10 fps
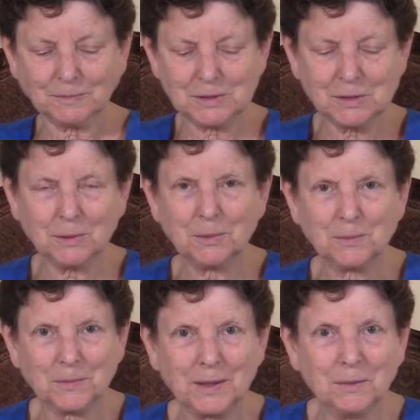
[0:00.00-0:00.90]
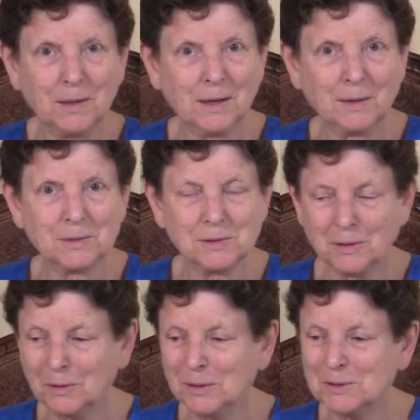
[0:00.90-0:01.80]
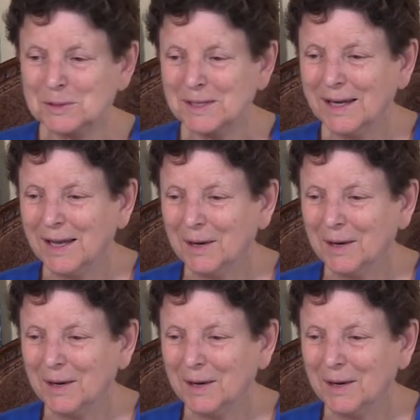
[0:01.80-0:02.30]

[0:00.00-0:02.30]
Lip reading: So anyway, that was the thought. Just,